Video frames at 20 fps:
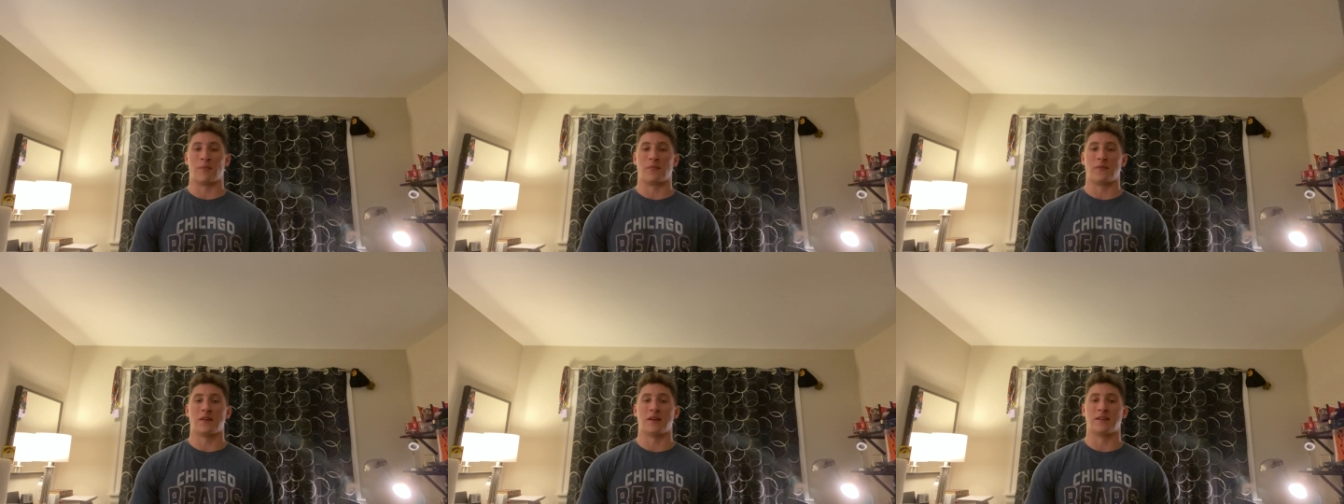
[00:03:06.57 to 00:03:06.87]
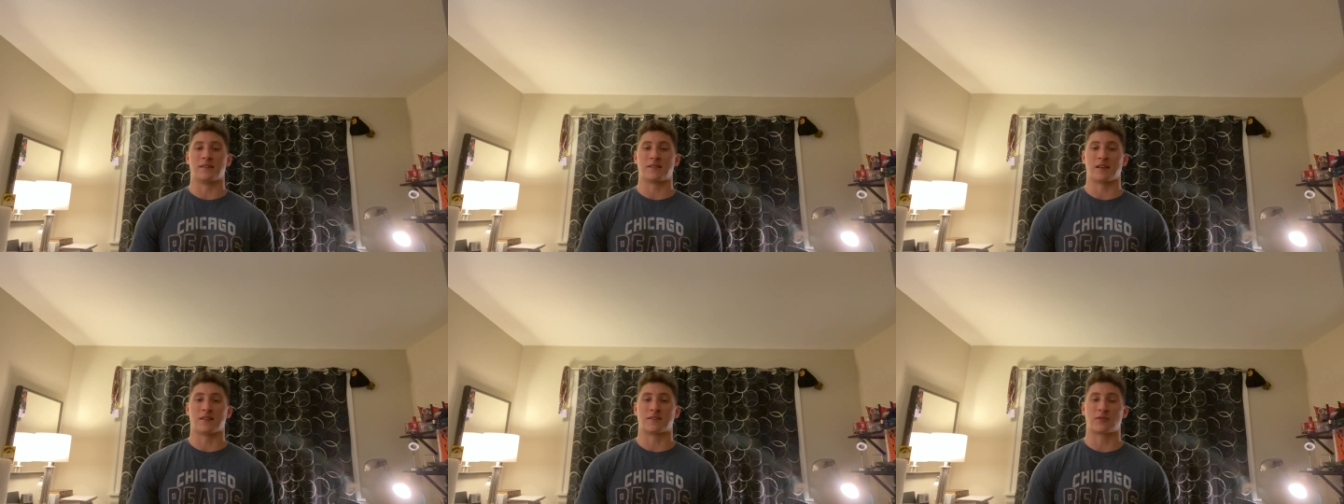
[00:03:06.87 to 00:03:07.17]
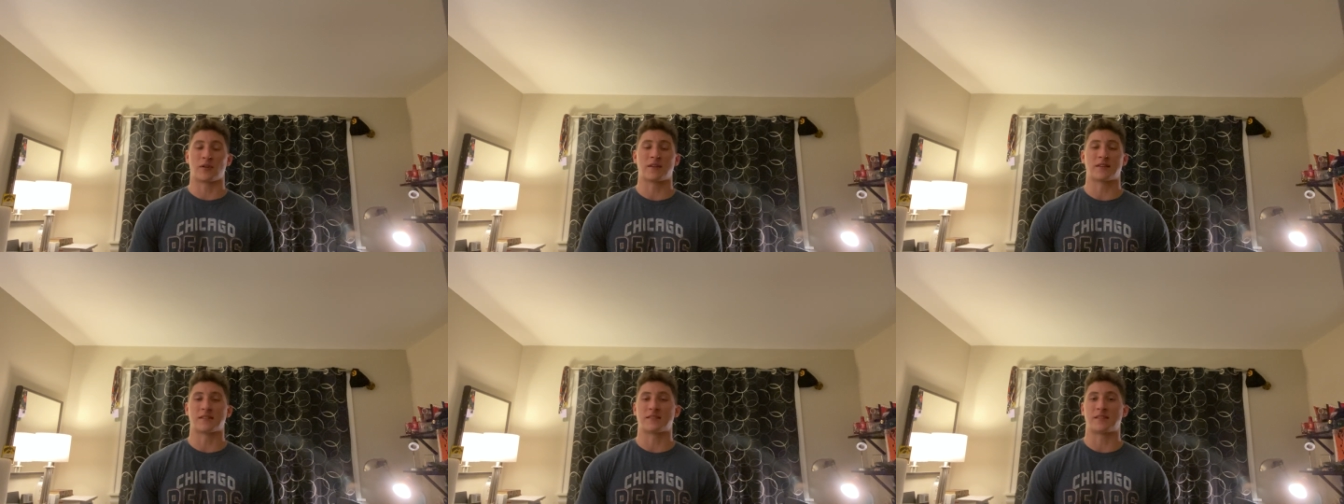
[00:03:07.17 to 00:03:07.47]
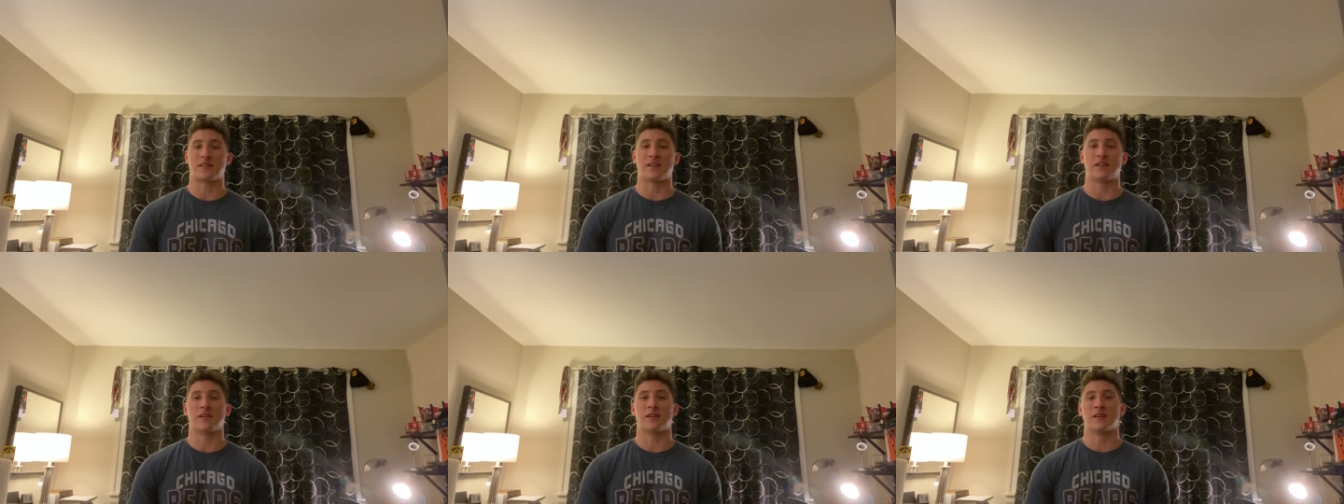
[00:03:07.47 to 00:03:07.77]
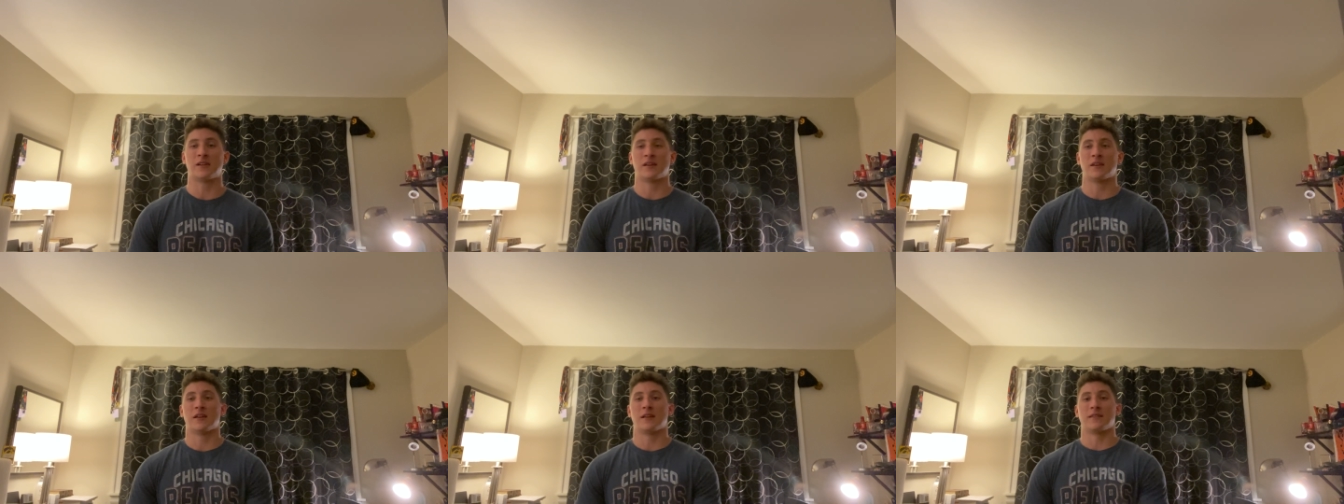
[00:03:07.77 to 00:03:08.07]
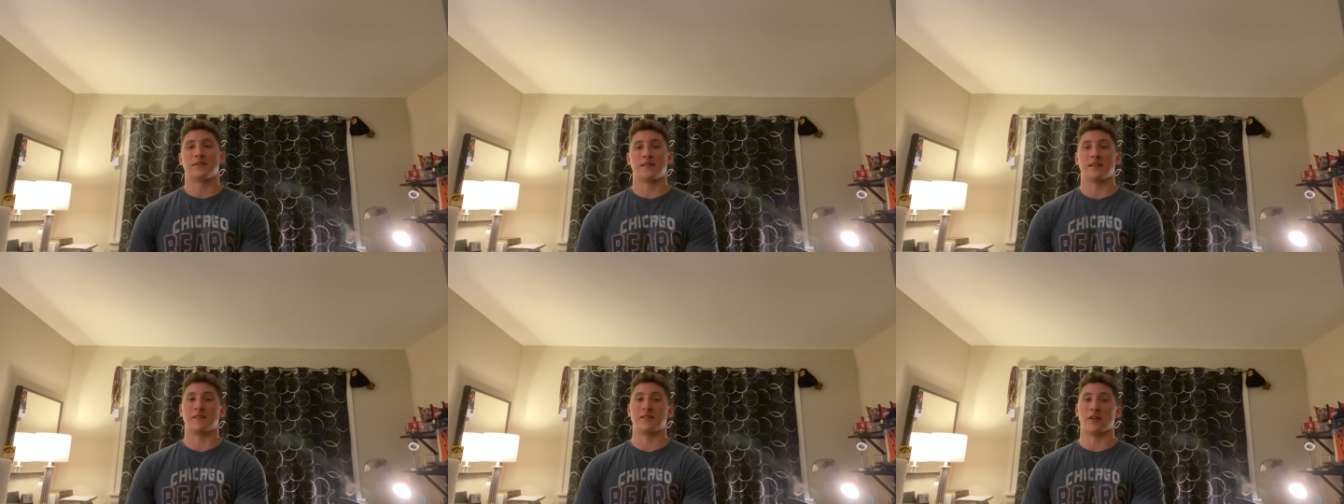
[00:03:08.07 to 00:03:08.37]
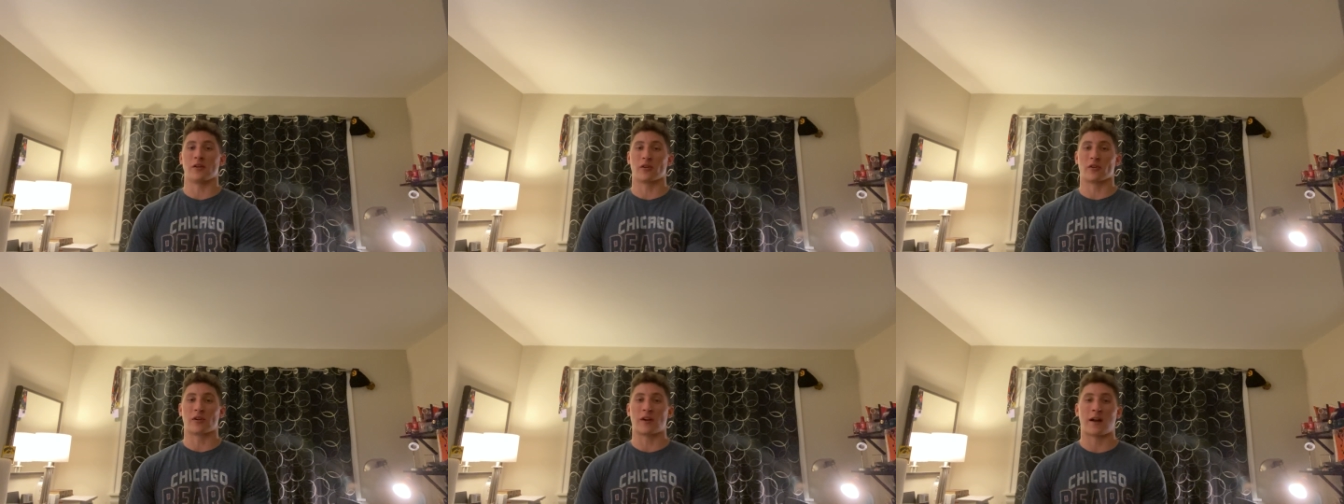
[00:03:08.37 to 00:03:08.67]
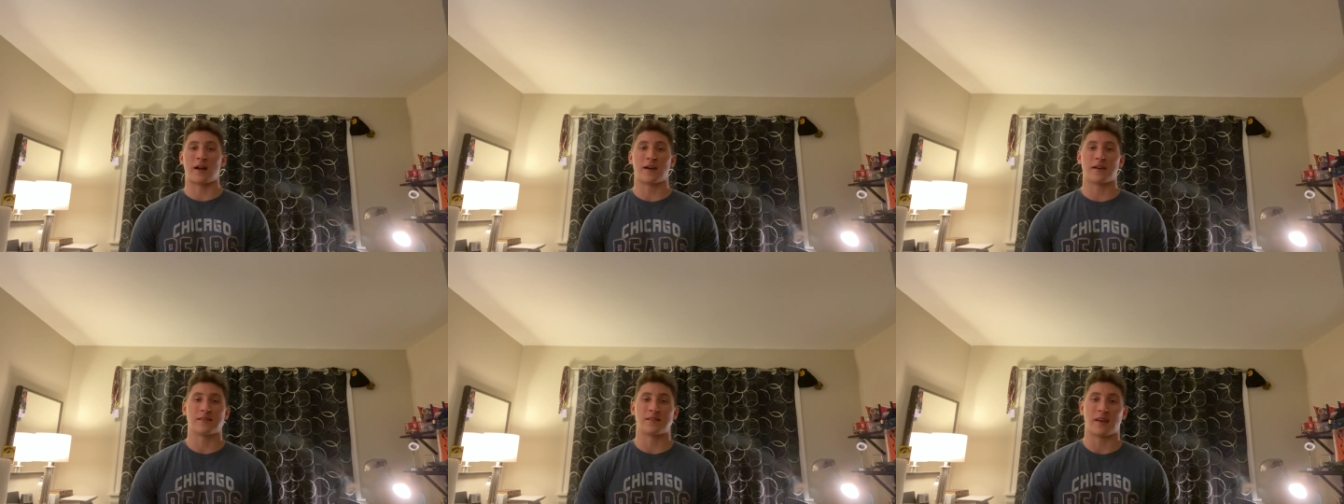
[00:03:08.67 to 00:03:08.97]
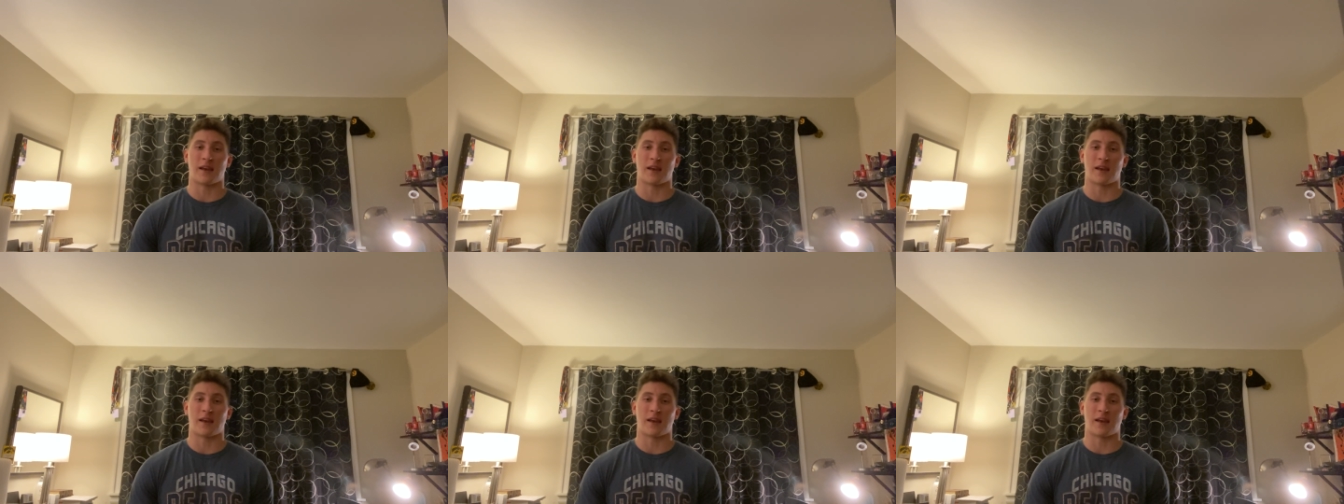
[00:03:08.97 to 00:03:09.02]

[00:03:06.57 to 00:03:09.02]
It's great to see these younger guys